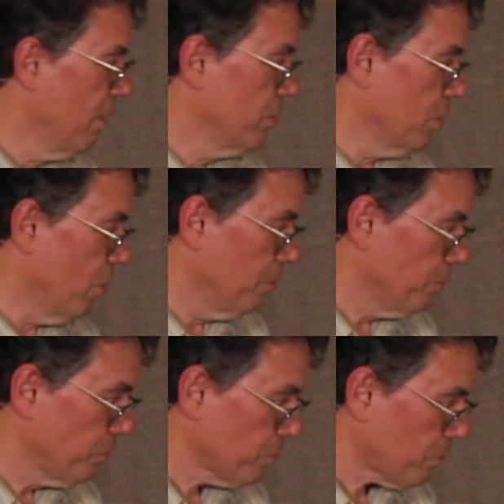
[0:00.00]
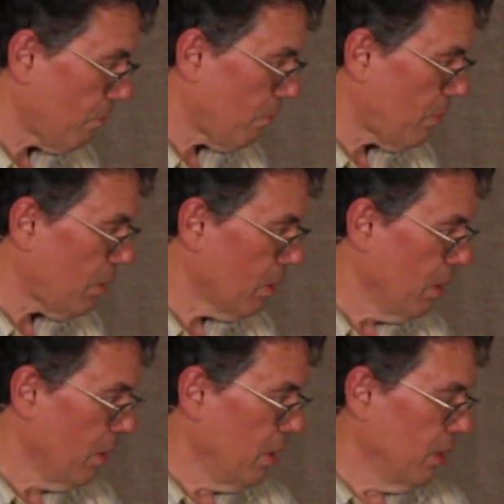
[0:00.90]
So
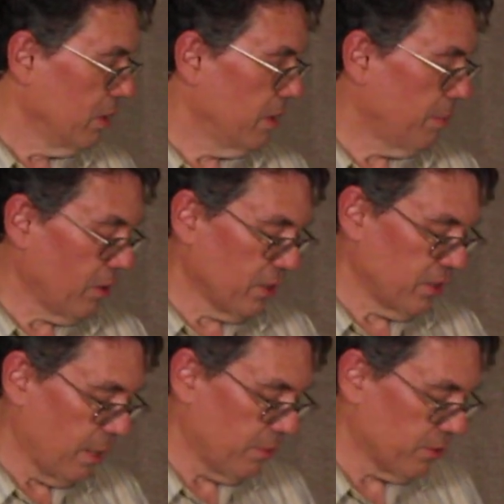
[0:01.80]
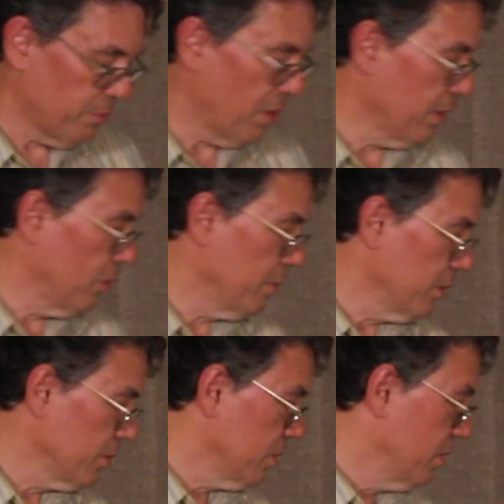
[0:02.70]
typical examples of
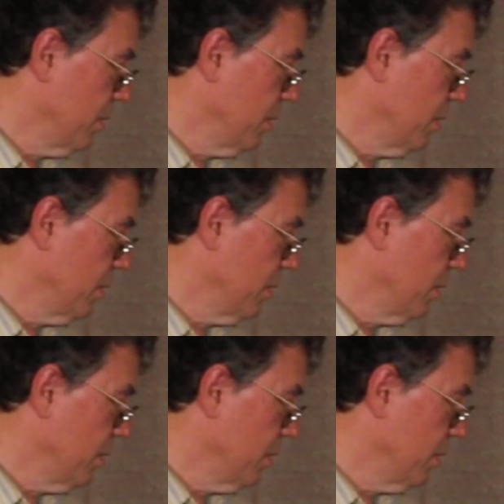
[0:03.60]
polynomials,